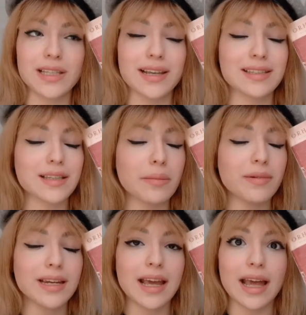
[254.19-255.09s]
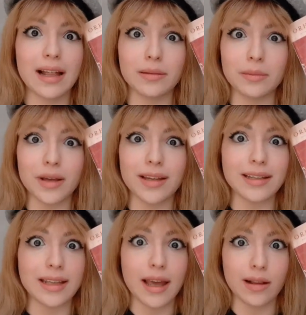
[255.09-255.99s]
Like, somebody help me. I
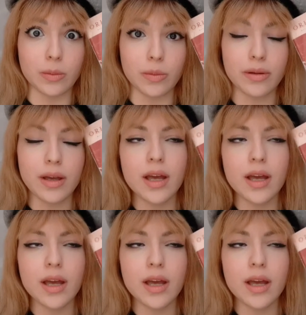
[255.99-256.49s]
need help.